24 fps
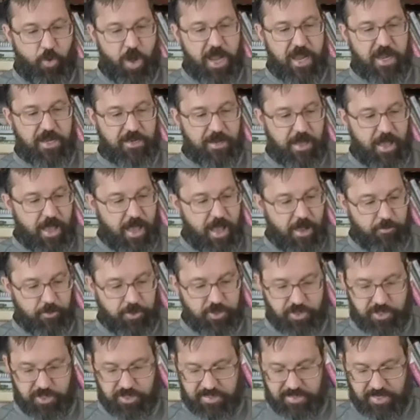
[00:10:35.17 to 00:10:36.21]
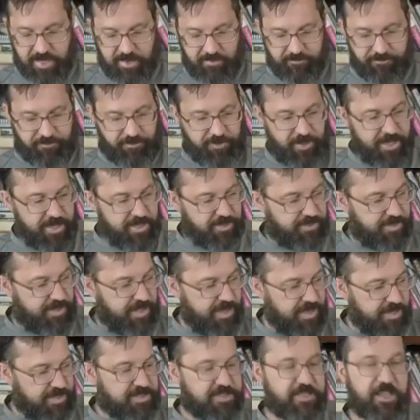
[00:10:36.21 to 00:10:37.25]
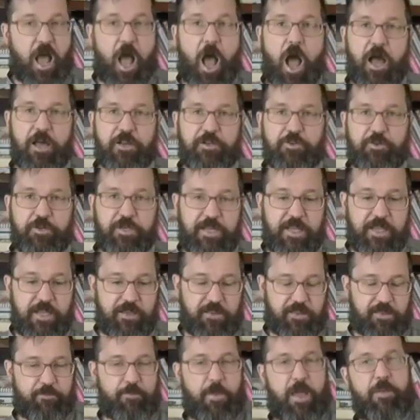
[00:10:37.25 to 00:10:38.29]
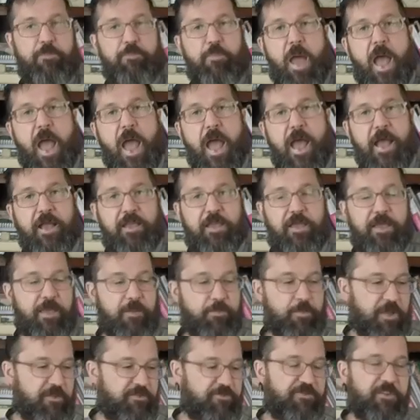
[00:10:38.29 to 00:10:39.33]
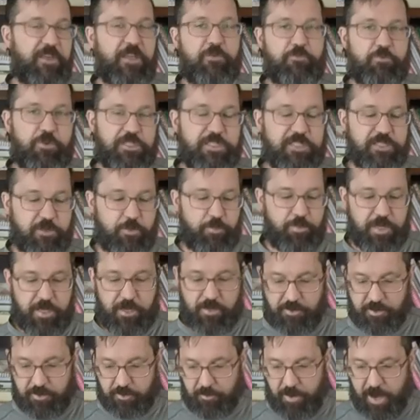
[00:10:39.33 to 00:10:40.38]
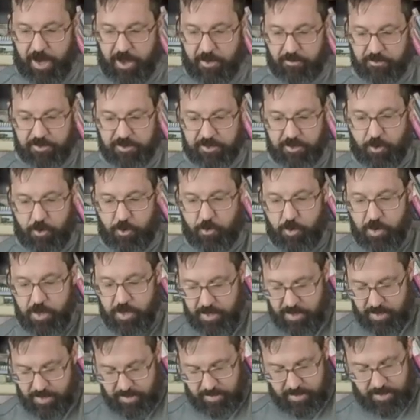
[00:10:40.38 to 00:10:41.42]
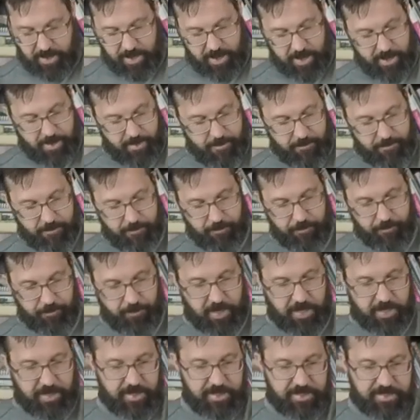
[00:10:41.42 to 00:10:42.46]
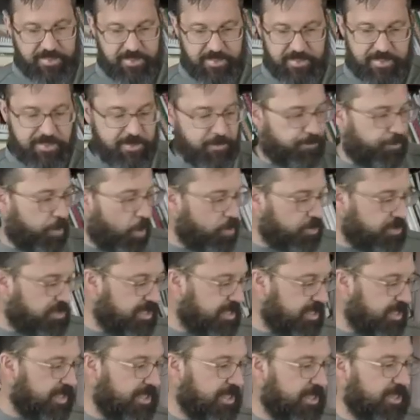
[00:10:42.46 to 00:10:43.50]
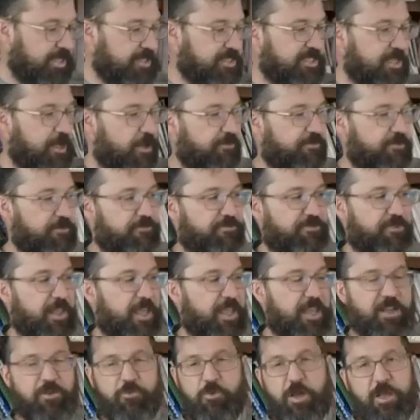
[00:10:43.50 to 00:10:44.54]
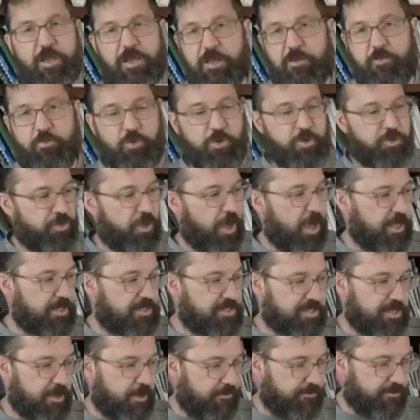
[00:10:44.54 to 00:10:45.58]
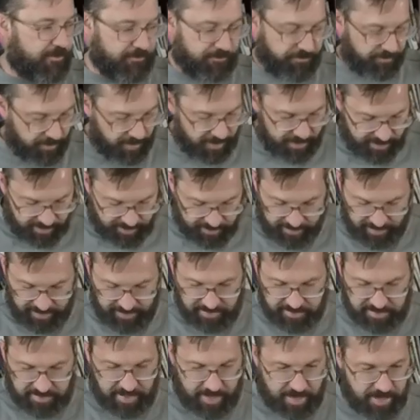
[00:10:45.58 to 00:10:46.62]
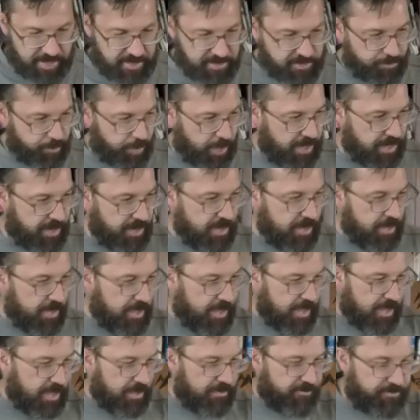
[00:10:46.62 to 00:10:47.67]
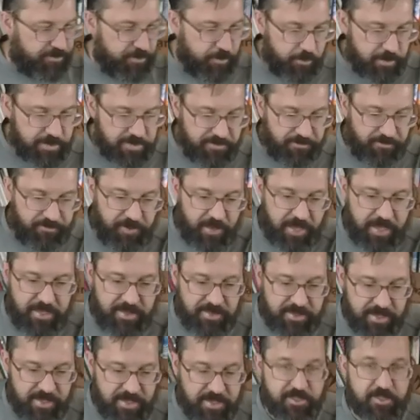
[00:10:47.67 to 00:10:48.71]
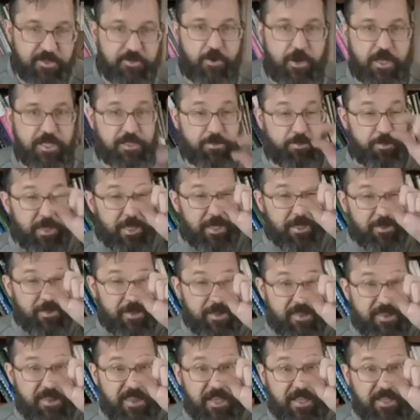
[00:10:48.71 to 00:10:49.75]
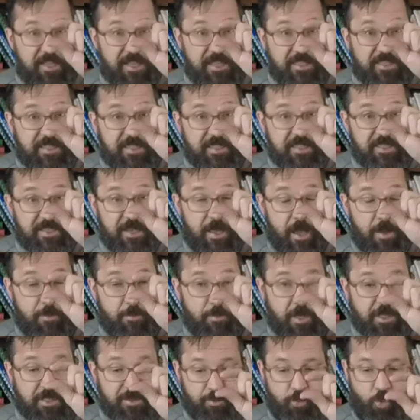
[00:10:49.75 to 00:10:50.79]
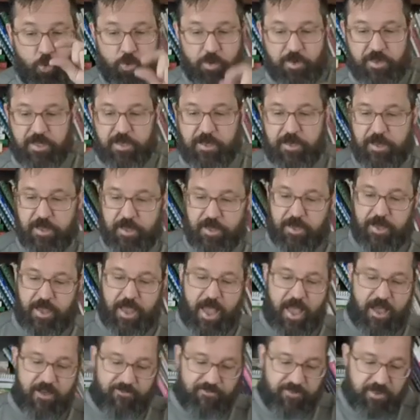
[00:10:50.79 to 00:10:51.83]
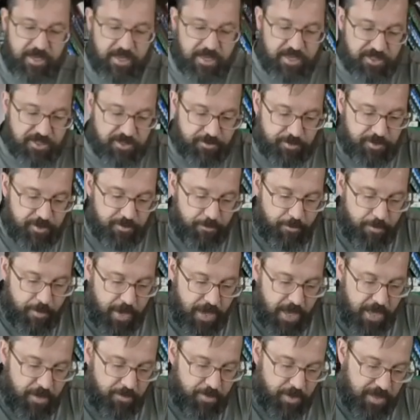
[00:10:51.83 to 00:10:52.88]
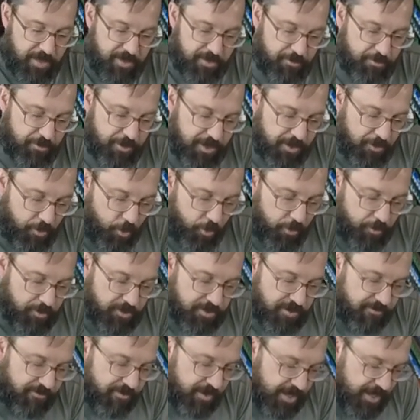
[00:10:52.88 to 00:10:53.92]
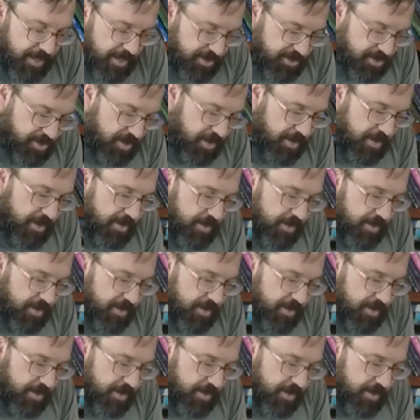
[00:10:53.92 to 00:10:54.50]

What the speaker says: weight, I would just inflate this underneath my back, and my feet would still be on the ground. So, and this is supposedly a self-inflating one. It will not self-inflate these days, but if you inflate this, trust me, the thickness is not much more than half an inch to maybe 3/4 of an inch.